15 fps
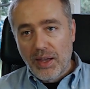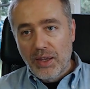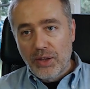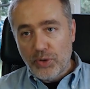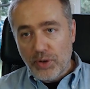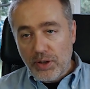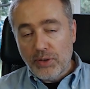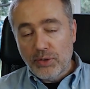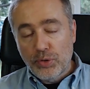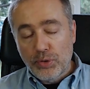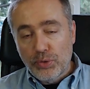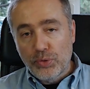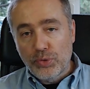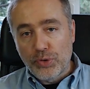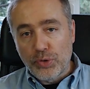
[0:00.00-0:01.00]
you're going to
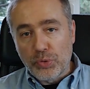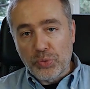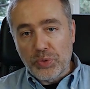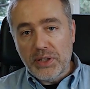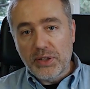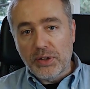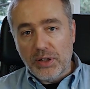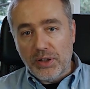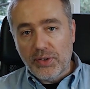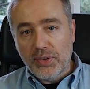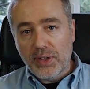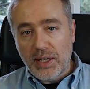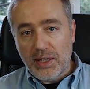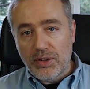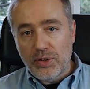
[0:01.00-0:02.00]
lose your readers
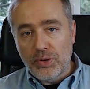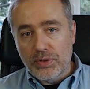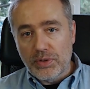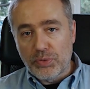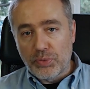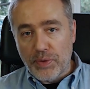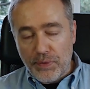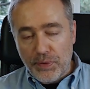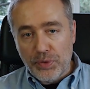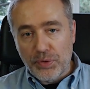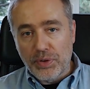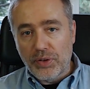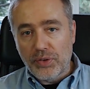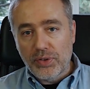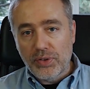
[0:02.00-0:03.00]
and your
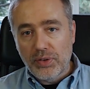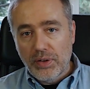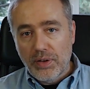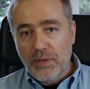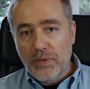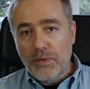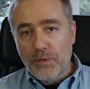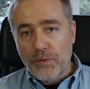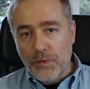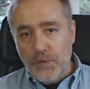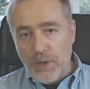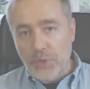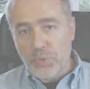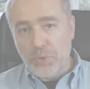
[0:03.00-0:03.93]
reviewers very